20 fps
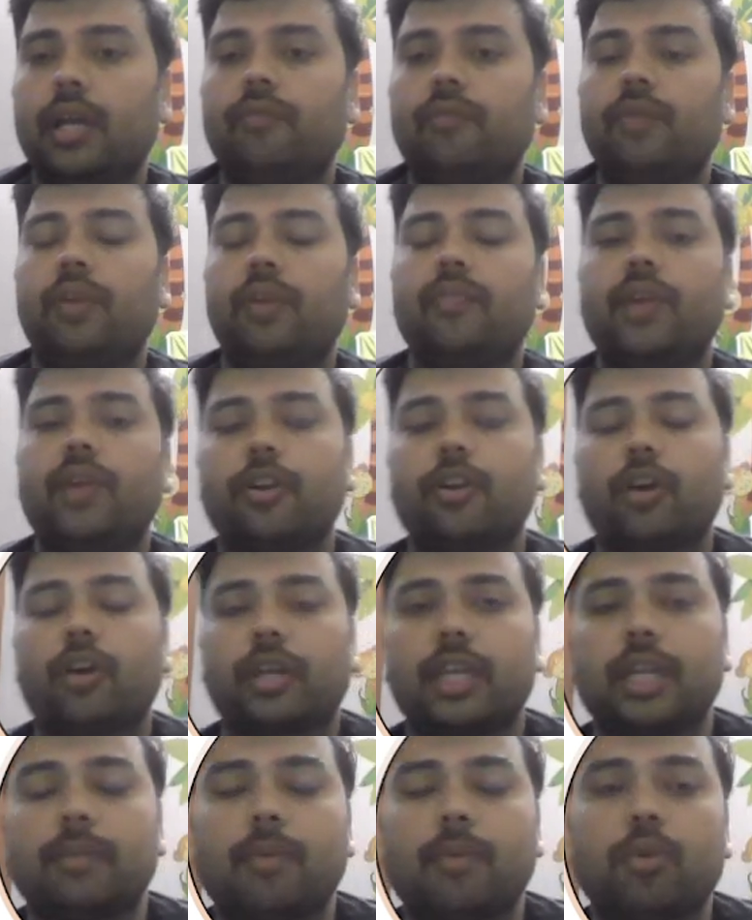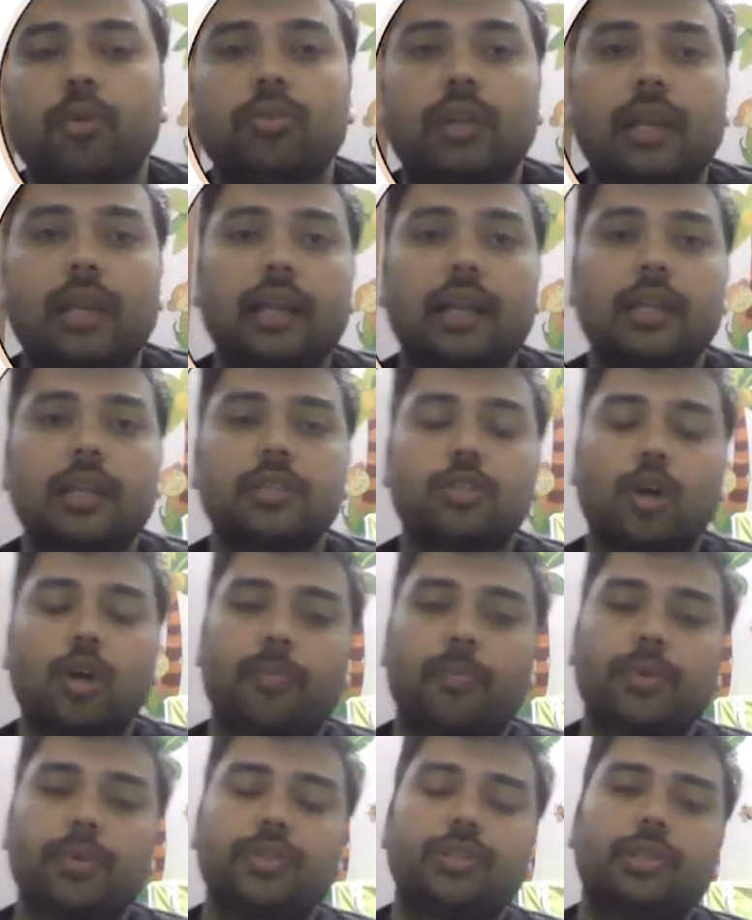When we are talking about the linked list
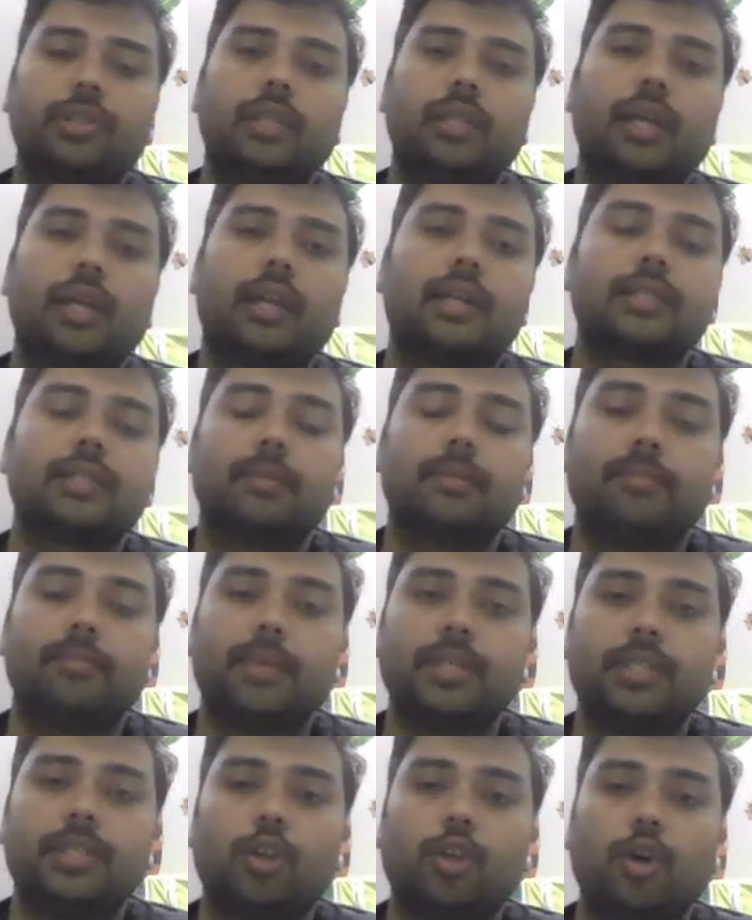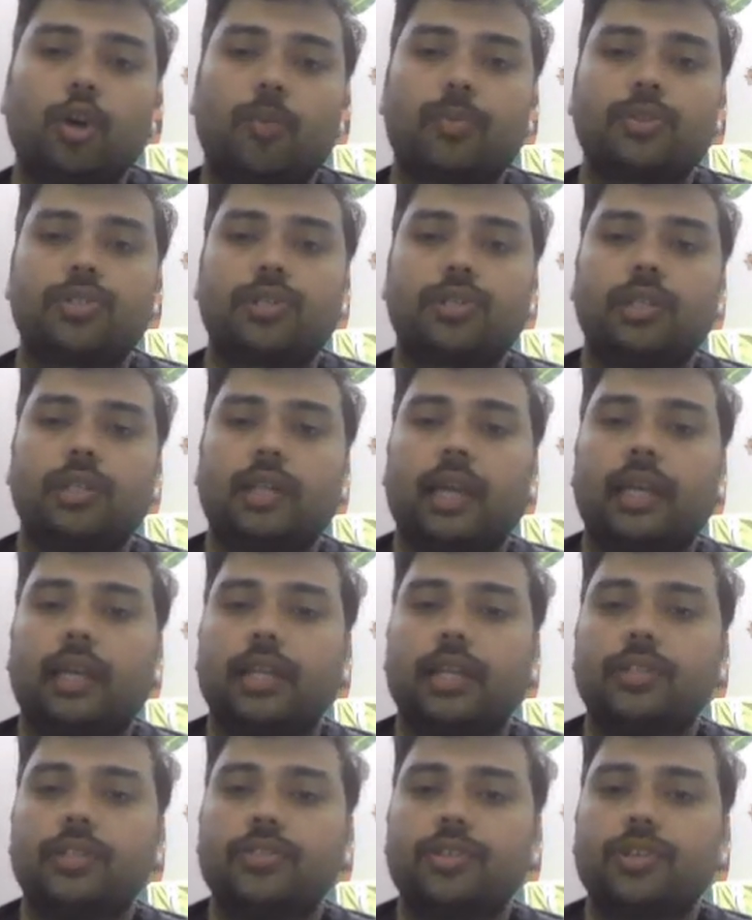operation, there are some basic operation like
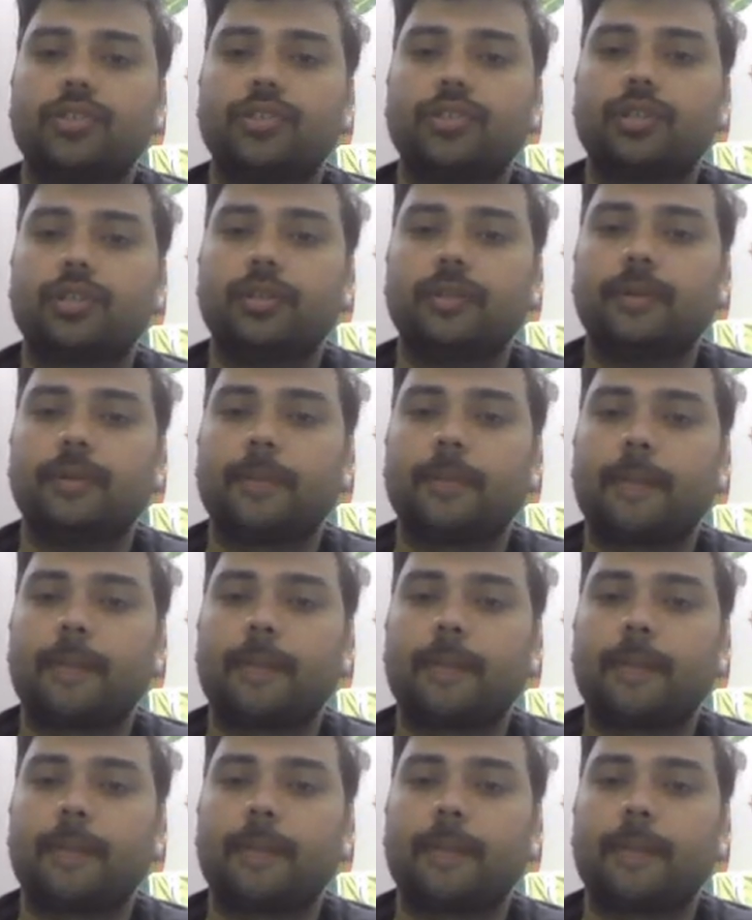insertion.